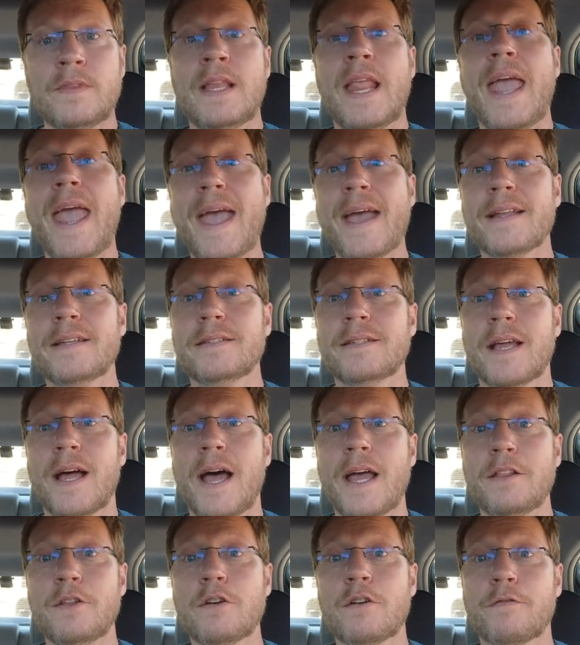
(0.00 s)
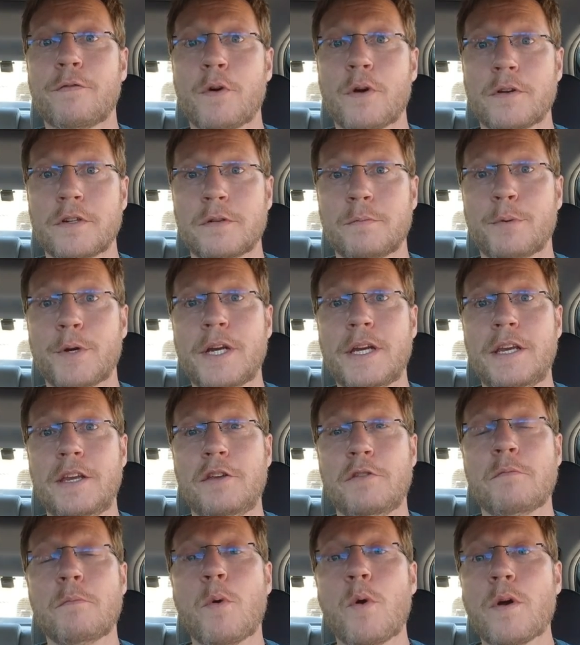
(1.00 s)
and I look forward to bringing
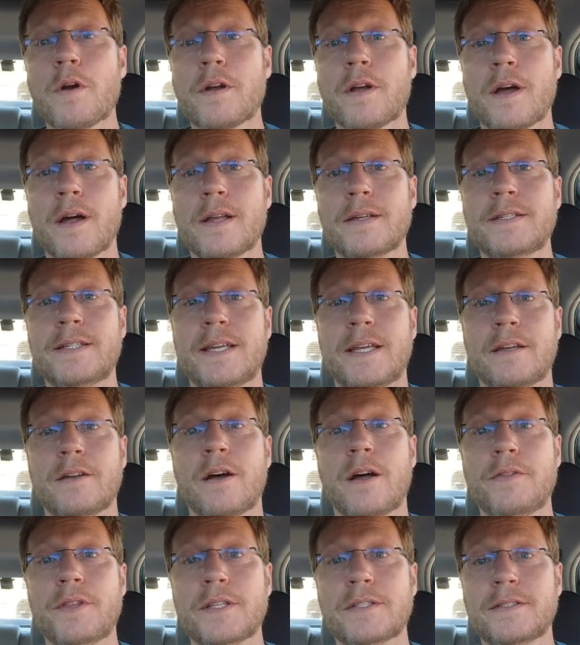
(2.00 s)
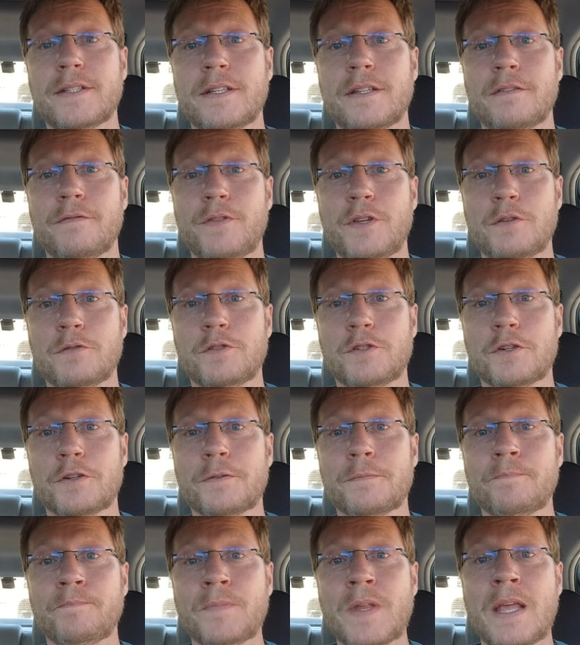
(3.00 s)
you more content on this in the
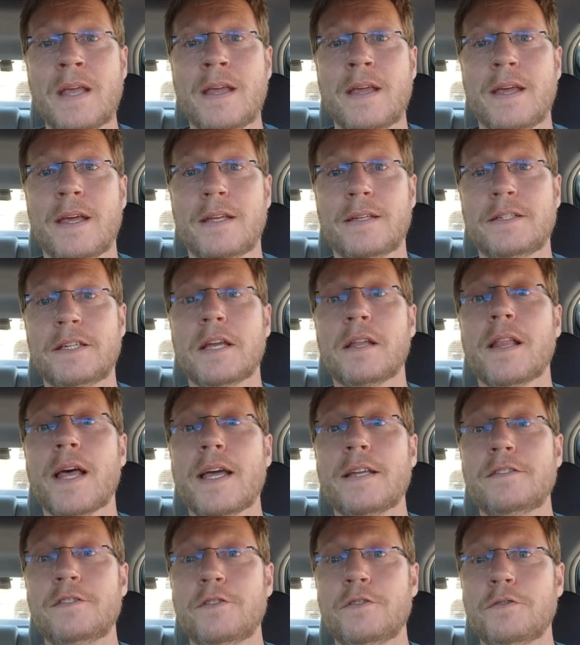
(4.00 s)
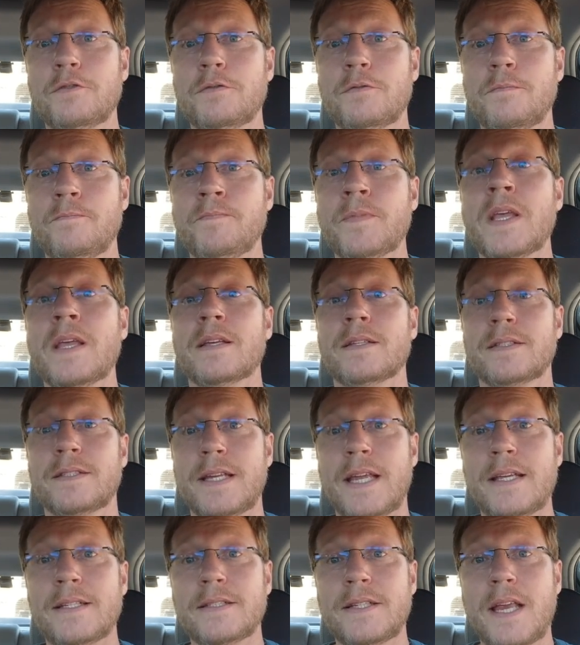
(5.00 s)
future. Until I do,
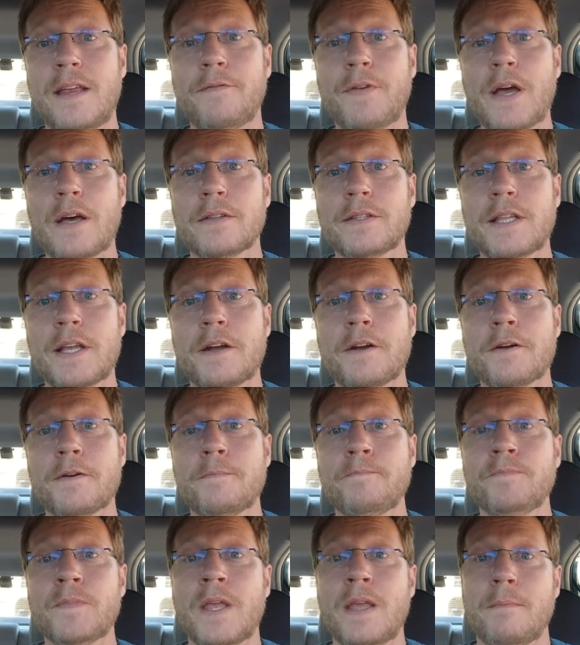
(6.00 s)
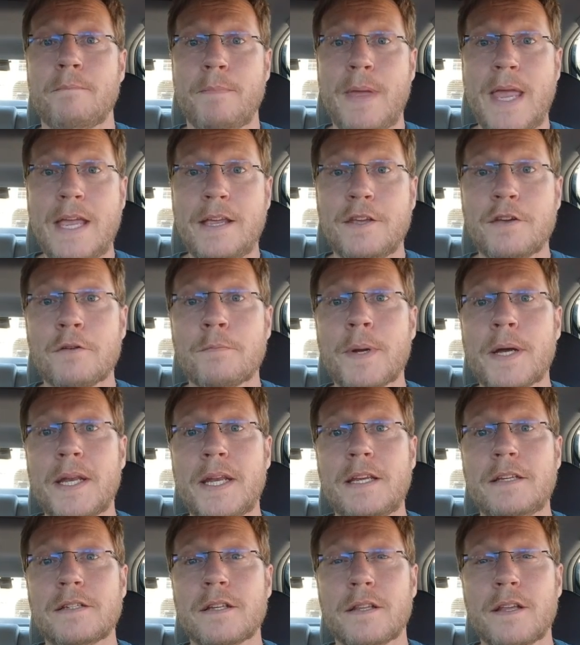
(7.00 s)
stay safe out there, make your
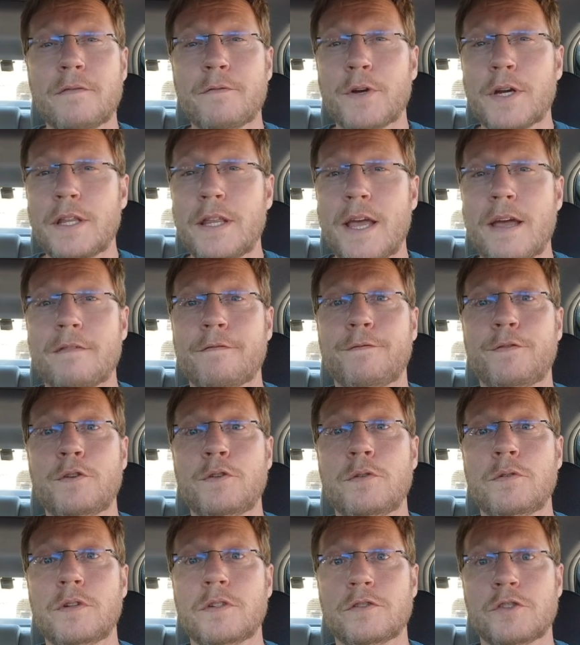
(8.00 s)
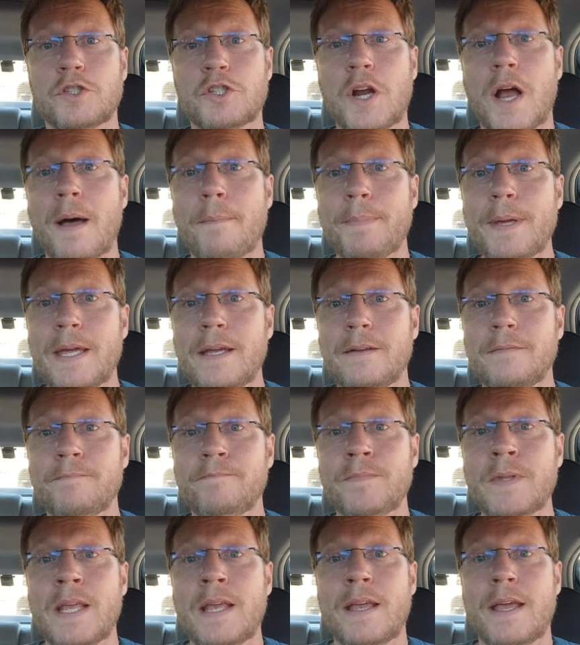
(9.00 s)
money delivering that food and shopping,
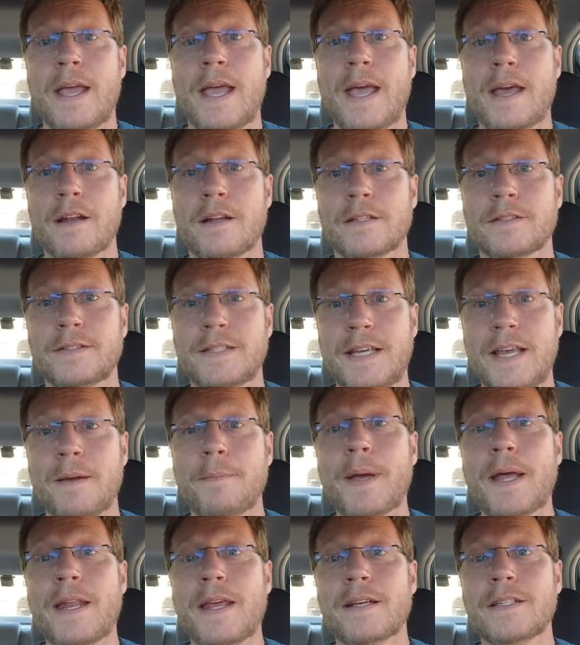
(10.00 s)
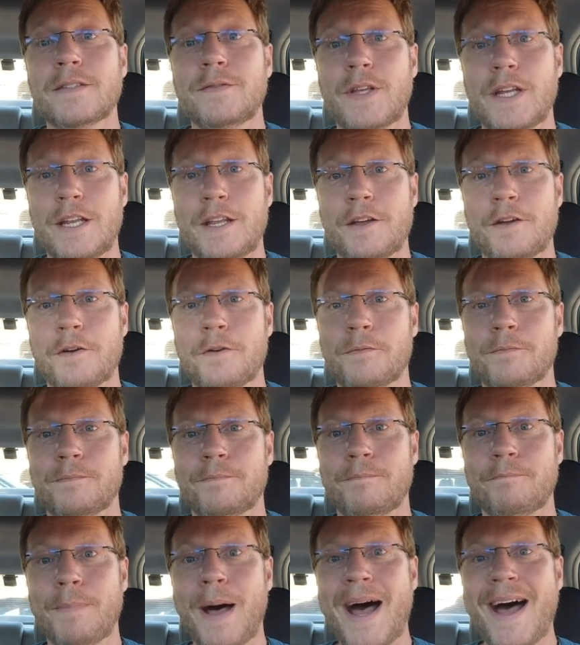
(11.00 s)
and I'll see you in my next video.
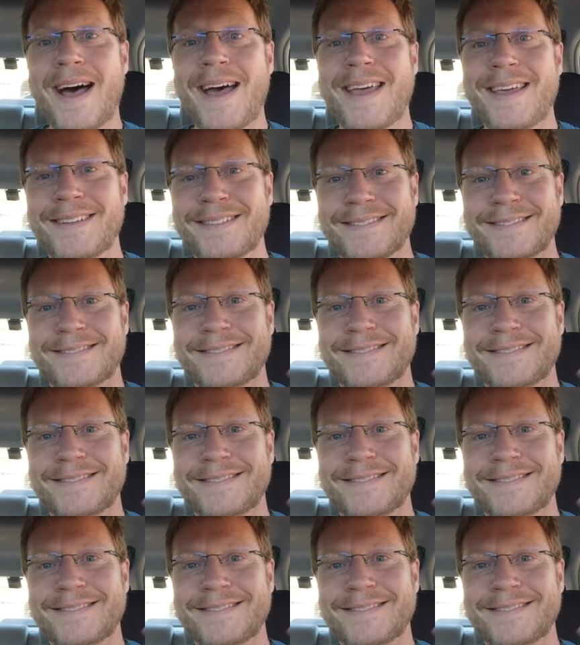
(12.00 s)
Bye.